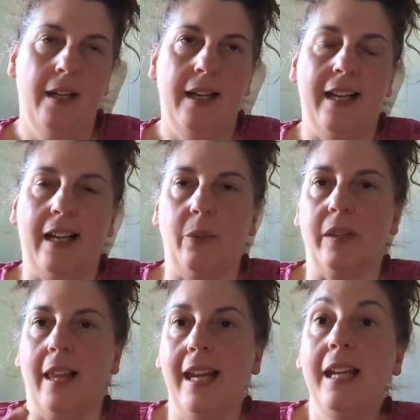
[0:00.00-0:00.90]
And I
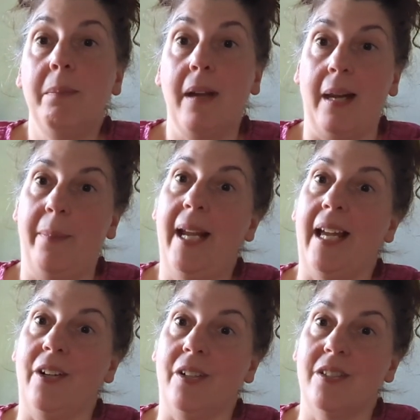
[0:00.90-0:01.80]
would like my
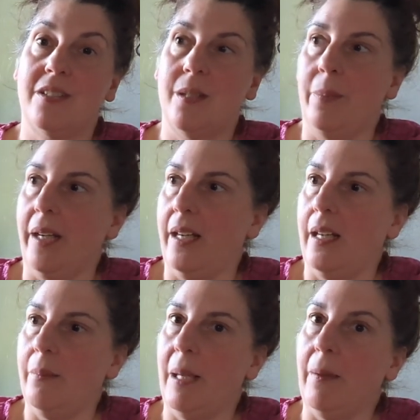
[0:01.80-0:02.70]
patterns to
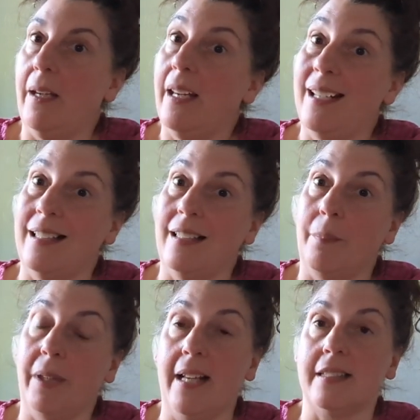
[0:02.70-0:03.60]
be maybe in a
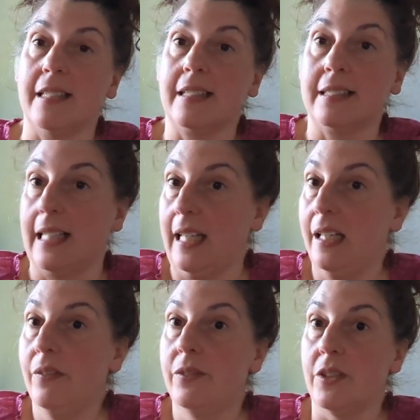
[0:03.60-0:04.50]
plastic
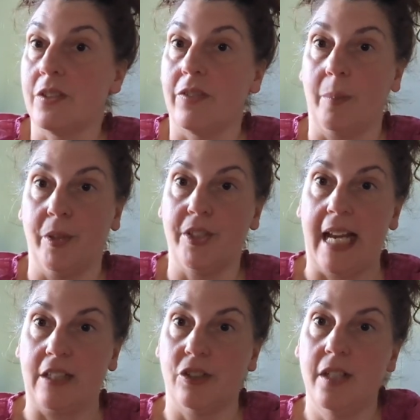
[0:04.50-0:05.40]
sleeve, just for
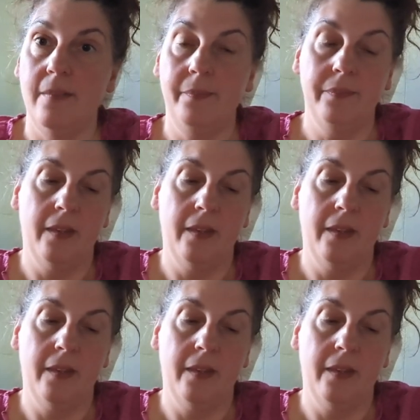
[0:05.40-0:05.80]
protection.